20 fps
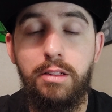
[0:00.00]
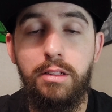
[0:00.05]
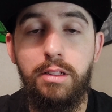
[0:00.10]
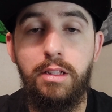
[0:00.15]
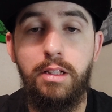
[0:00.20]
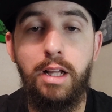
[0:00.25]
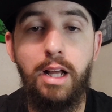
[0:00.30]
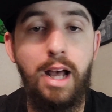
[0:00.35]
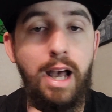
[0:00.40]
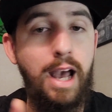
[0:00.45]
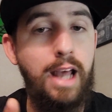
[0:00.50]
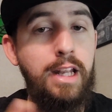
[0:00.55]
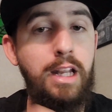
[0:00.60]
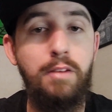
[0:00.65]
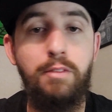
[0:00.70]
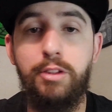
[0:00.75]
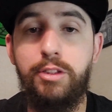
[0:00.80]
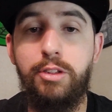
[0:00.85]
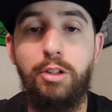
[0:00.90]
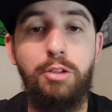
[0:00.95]
I
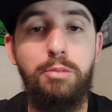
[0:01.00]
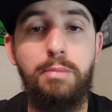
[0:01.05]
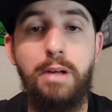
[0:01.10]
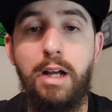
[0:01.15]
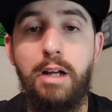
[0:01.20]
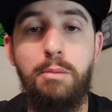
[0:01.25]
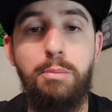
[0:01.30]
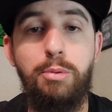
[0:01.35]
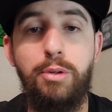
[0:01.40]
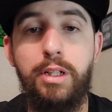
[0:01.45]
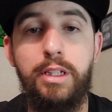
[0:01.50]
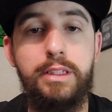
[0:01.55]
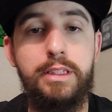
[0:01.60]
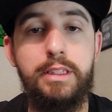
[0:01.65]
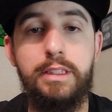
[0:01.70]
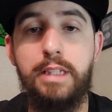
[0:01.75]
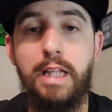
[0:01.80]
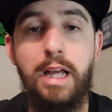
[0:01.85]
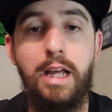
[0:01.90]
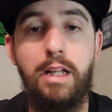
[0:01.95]
never told my
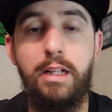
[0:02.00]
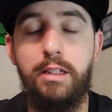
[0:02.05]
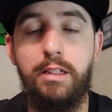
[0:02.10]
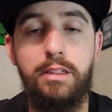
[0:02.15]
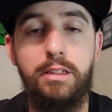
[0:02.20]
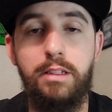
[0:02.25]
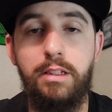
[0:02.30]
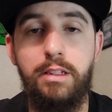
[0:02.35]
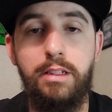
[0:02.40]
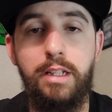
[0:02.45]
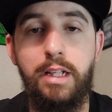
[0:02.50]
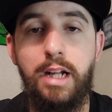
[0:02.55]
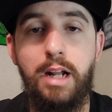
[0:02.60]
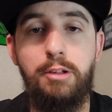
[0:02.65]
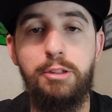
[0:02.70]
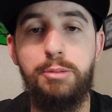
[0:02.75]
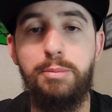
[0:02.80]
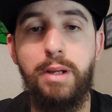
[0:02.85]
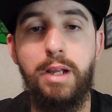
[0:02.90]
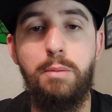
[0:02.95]
apprentices that I
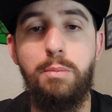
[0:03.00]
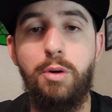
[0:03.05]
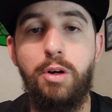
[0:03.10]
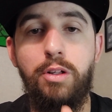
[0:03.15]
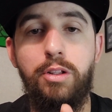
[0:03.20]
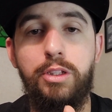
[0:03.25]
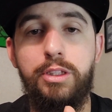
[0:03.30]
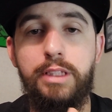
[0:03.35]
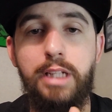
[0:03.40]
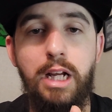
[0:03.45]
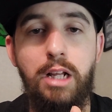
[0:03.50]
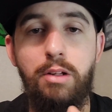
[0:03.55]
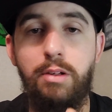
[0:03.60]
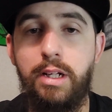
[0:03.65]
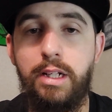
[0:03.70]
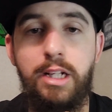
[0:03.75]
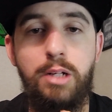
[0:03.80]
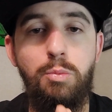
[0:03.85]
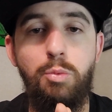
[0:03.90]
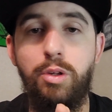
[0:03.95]
was paying part of their salary.
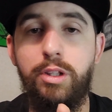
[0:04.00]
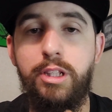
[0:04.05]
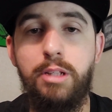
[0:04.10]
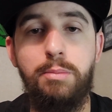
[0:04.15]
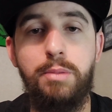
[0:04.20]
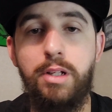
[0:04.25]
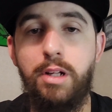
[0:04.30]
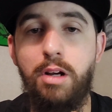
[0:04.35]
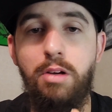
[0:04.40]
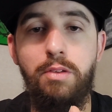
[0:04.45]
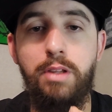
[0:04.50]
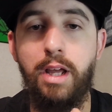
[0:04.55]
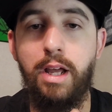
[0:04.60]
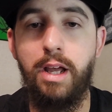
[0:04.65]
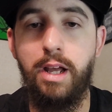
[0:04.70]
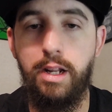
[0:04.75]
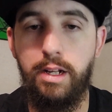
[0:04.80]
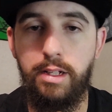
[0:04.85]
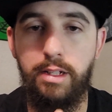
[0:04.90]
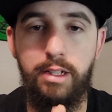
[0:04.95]
I didn't want them to know
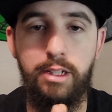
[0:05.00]
that.